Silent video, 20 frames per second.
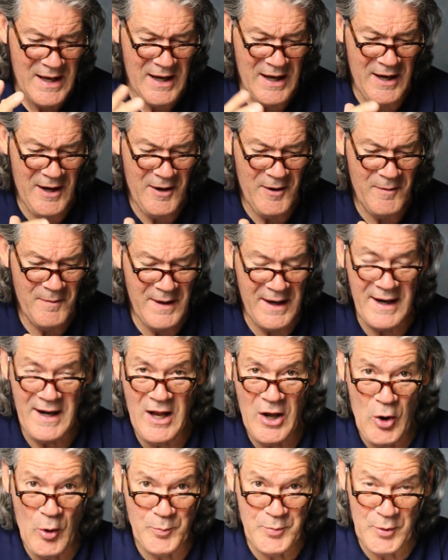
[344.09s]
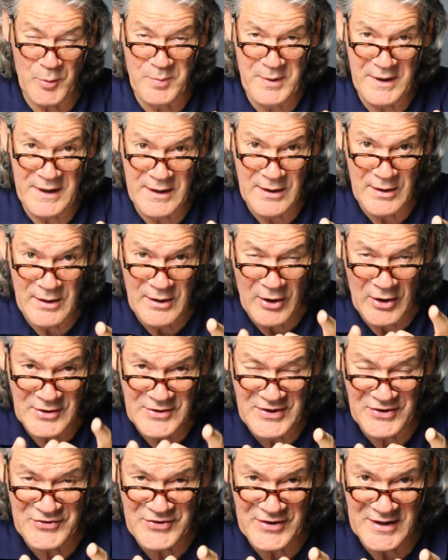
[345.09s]
Uh, and I hope you're being
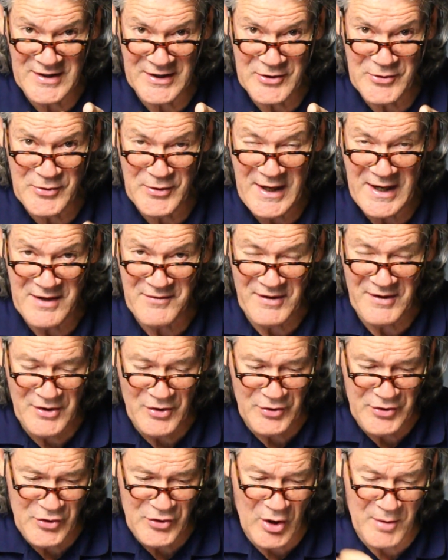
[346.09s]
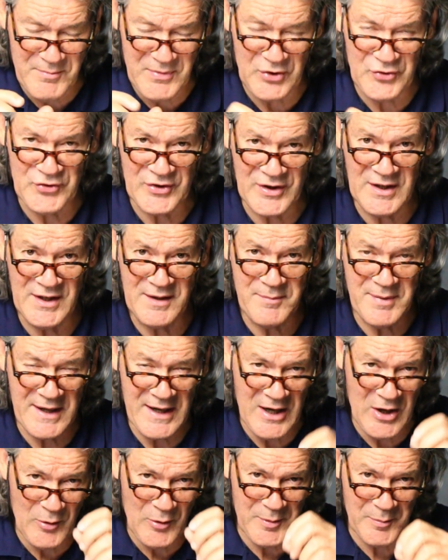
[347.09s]
artistically creative. I know you are musically, but
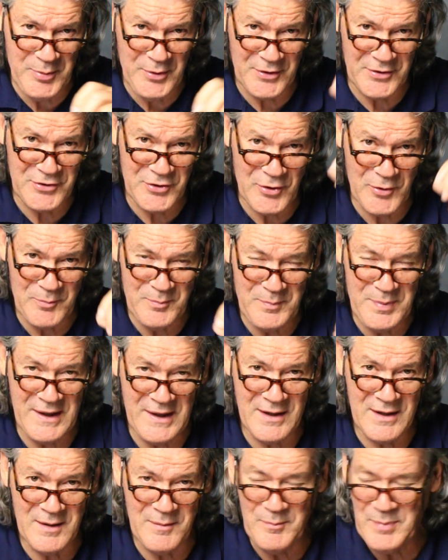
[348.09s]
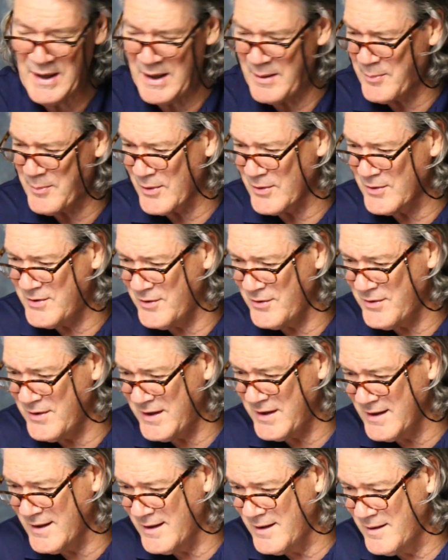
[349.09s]
I hope you're putting your pen and paper to
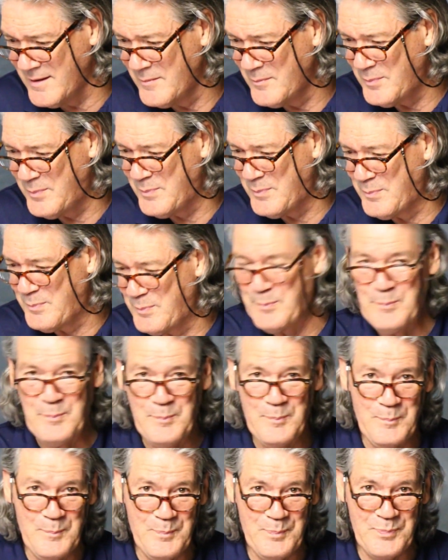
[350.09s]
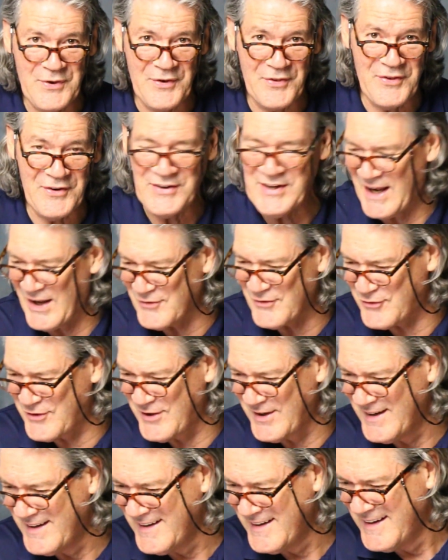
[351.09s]
the uh, to the test.